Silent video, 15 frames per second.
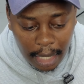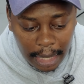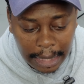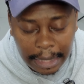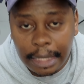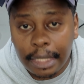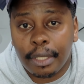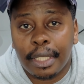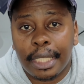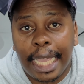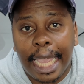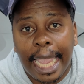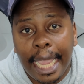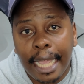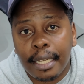until
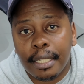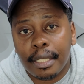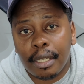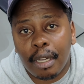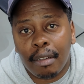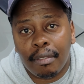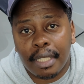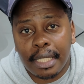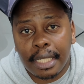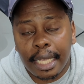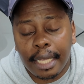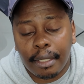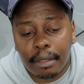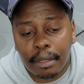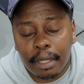the end of a
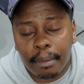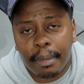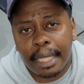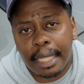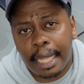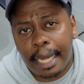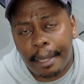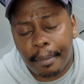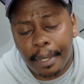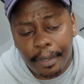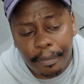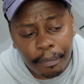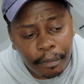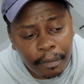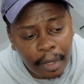sale. And by that I
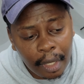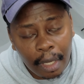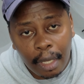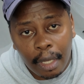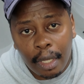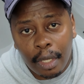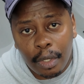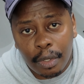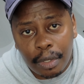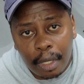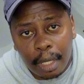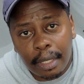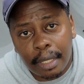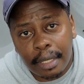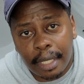mean, you
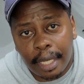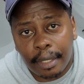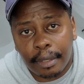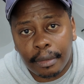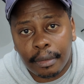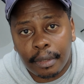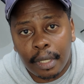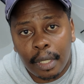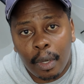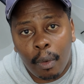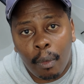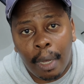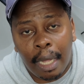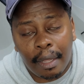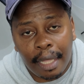start the sale.
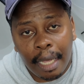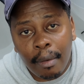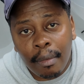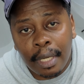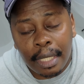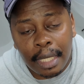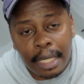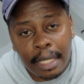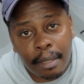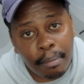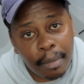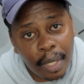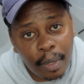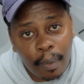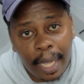While that one is
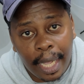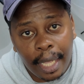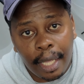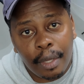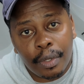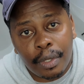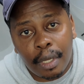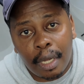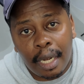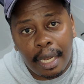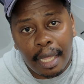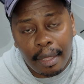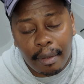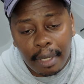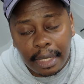midway, you start
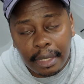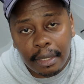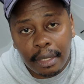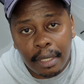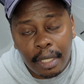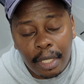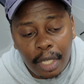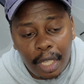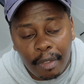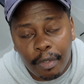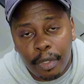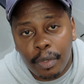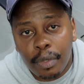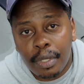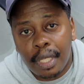another one. If
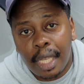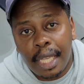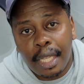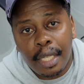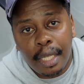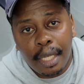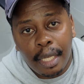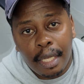you stay